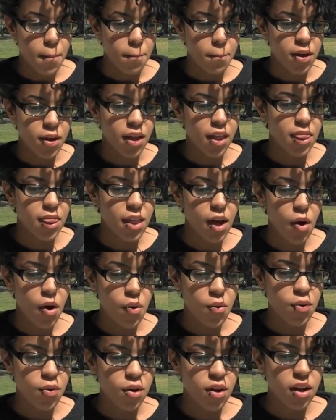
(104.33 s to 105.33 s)
but
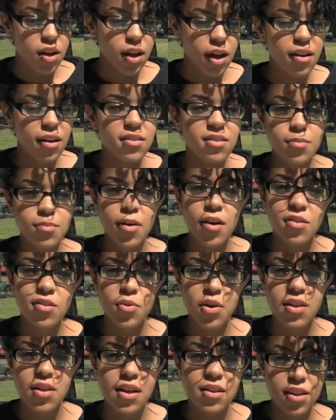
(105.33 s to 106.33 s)
they'll customize
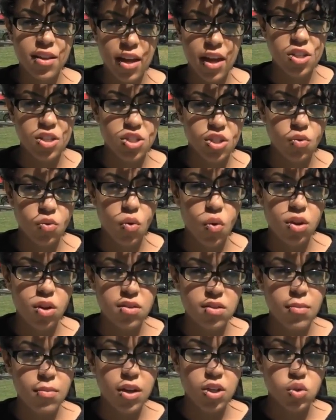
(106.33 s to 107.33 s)
where they teach in order
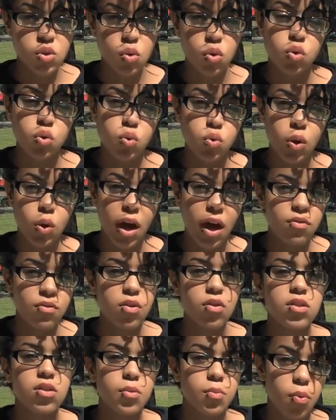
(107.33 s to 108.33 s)
to make sure you have
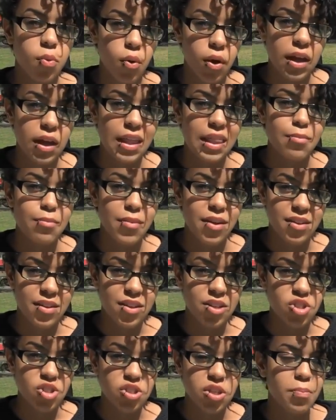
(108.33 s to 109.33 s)
gotten the point and the
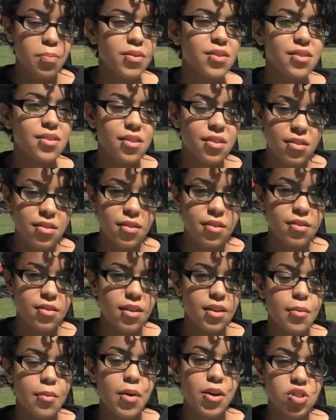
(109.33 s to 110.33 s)
message, their persistence,
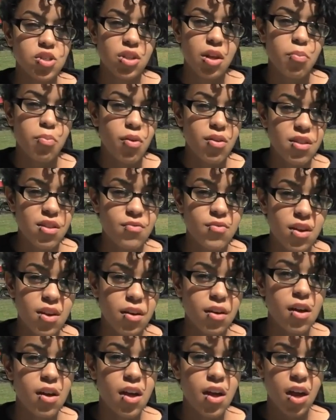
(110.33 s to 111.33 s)
and they make sure they
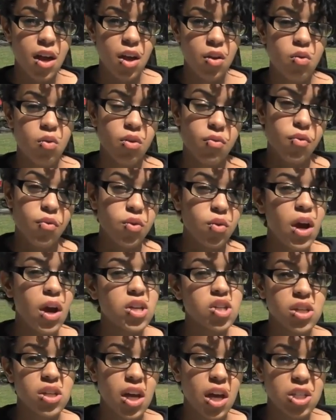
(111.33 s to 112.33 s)
persevere in order for your
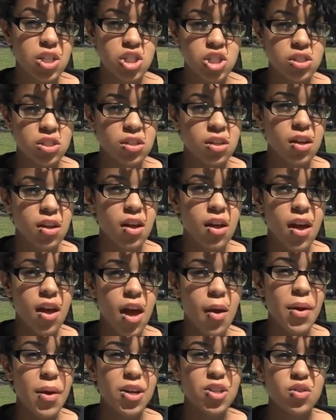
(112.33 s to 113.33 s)
education.
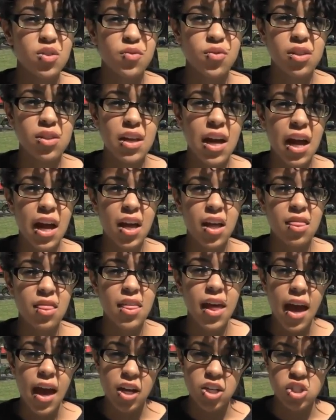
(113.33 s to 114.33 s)
It makes you feel like
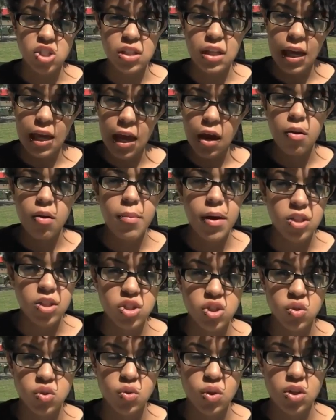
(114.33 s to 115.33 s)
they actually care about
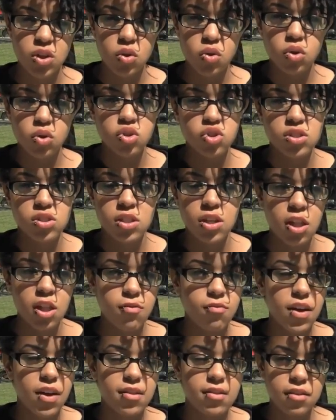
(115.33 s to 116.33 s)
you and you're not just another
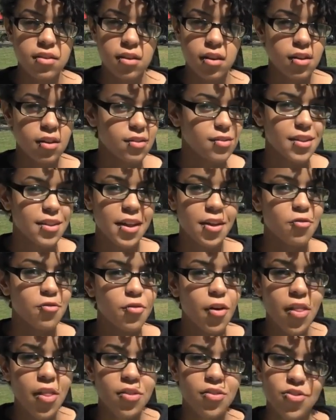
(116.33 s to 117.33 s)
face in the sea of
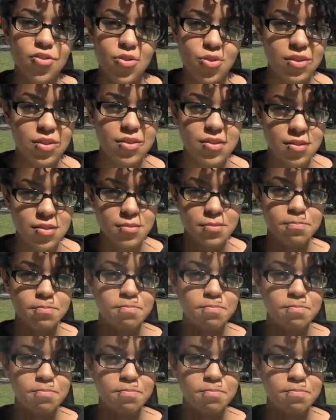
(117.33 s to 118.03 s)
other students.